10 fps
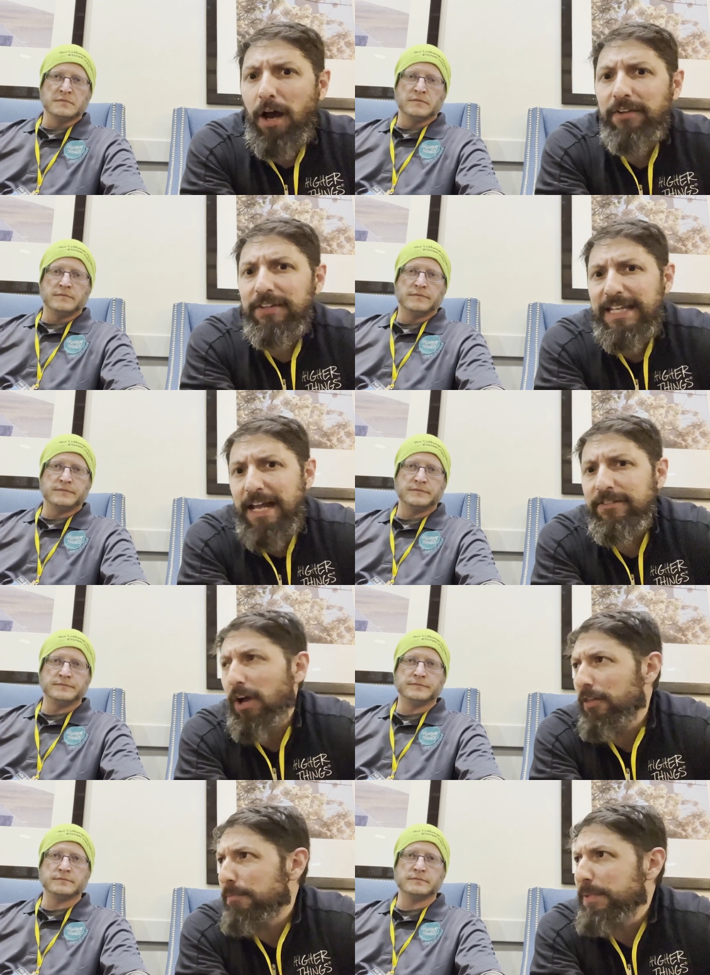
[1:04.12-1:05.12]
Speaker 1: us against
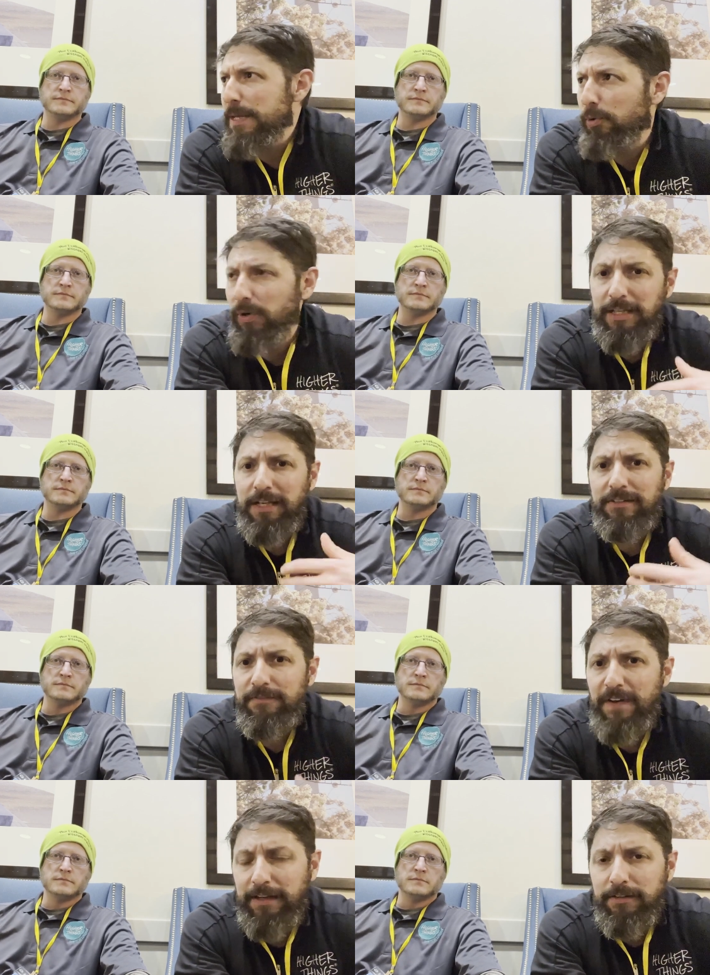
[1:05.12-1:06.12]
other people. It's
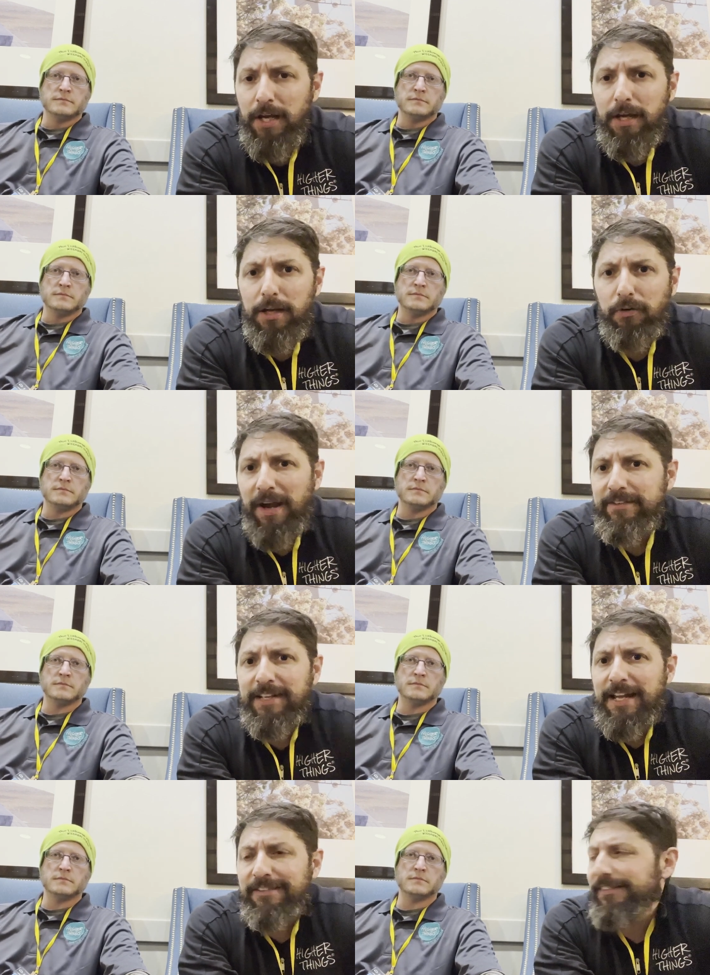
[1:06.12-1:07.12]
in fact
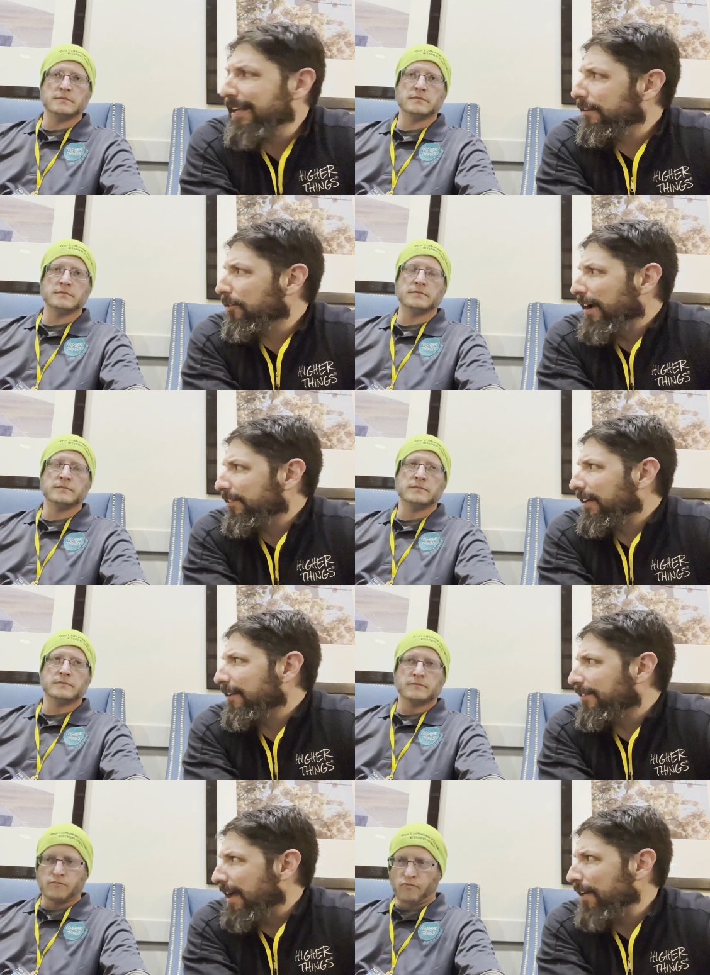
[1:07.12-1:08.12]
Christ against sin, Christ
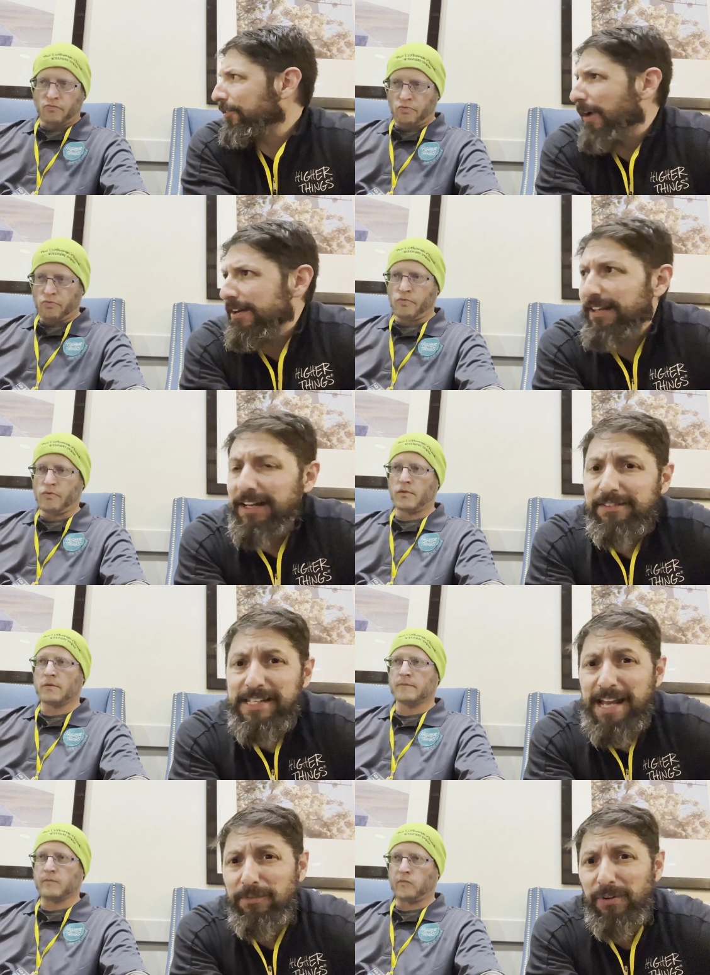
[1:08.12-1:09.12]
against death, Christ against
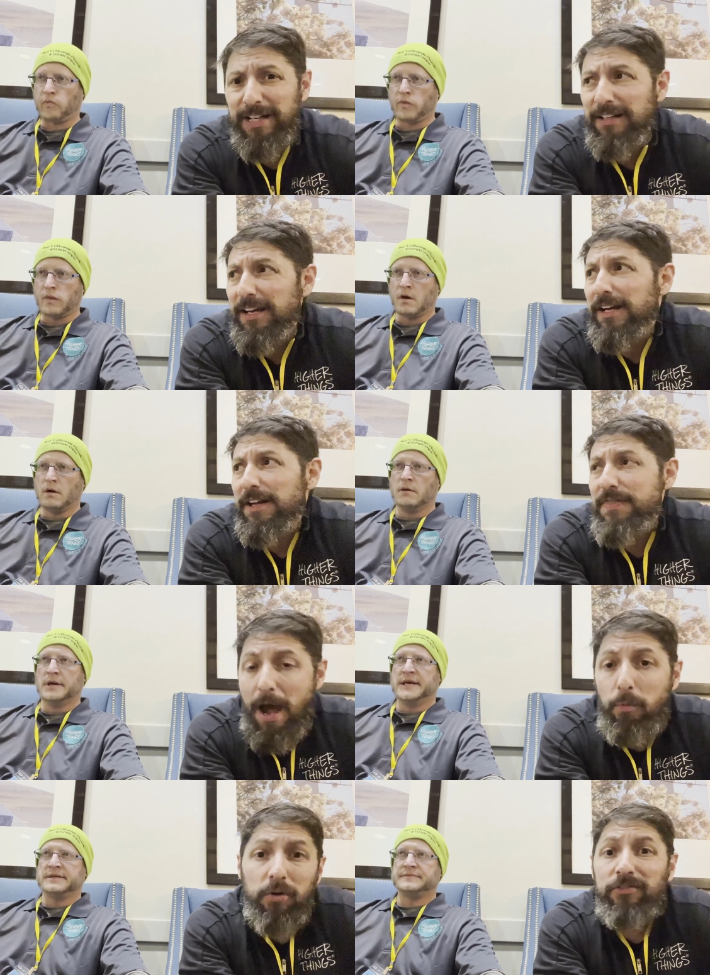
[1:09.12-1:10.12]
the devil, and
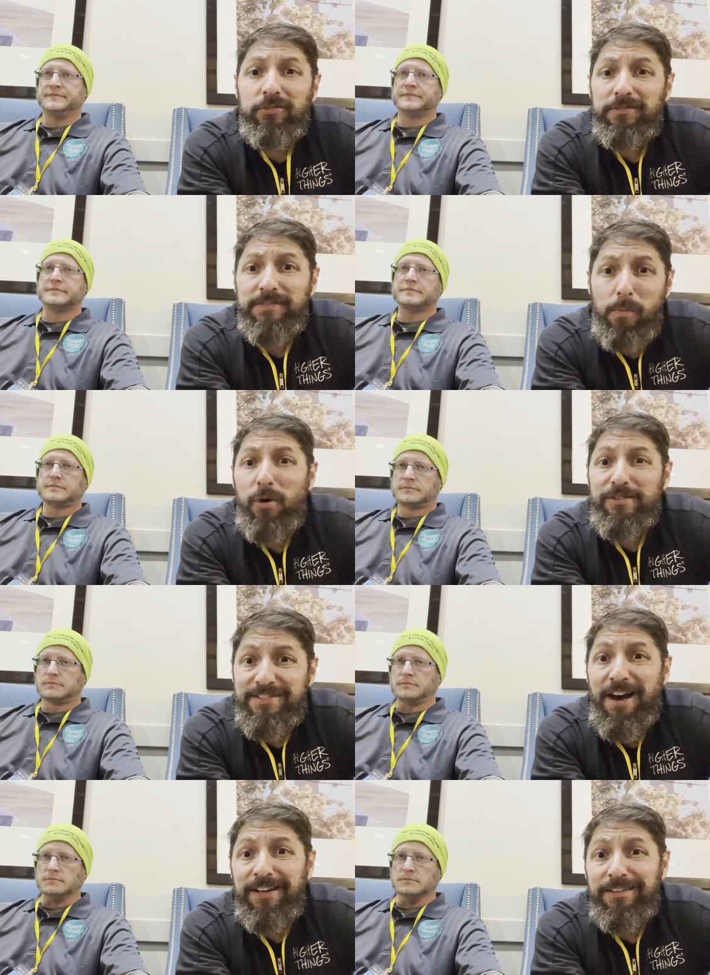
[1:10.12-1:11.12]
that is that is
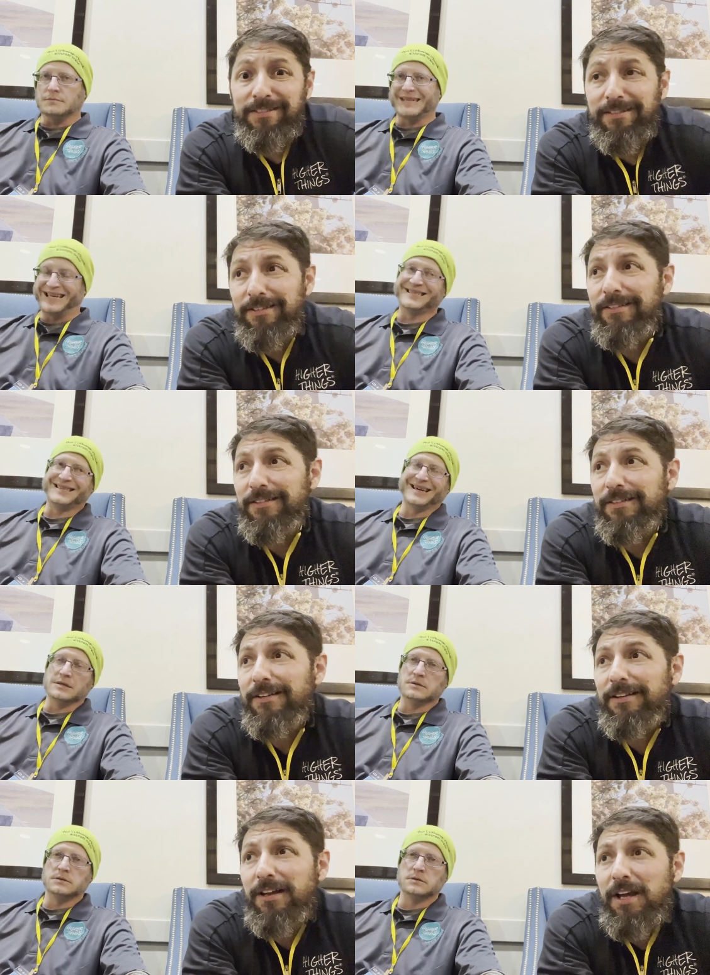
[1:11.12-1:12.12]
done. It is done.